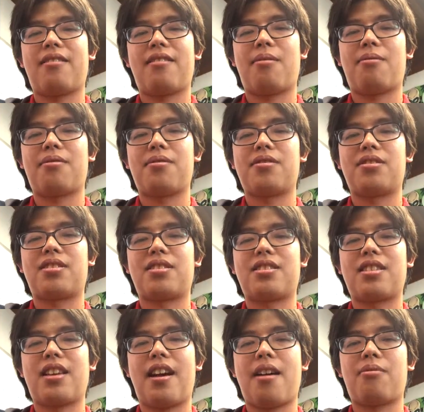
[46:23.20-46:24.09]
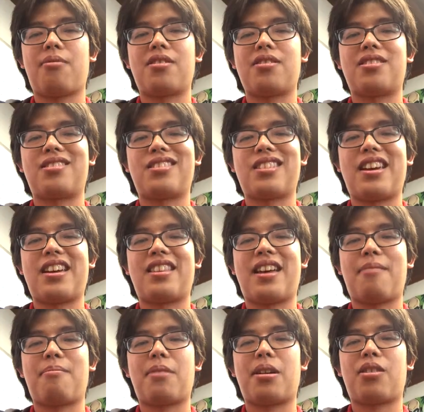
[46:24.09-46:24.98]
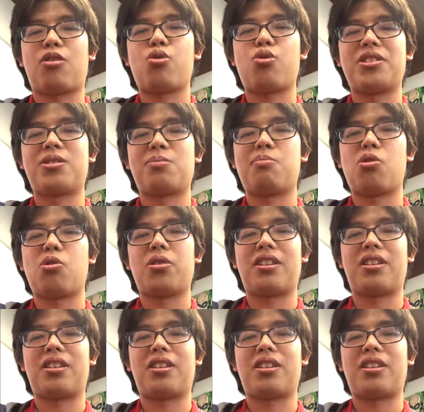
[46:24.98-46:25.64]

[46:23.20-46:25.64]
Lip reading: I wouldn't say that my quiz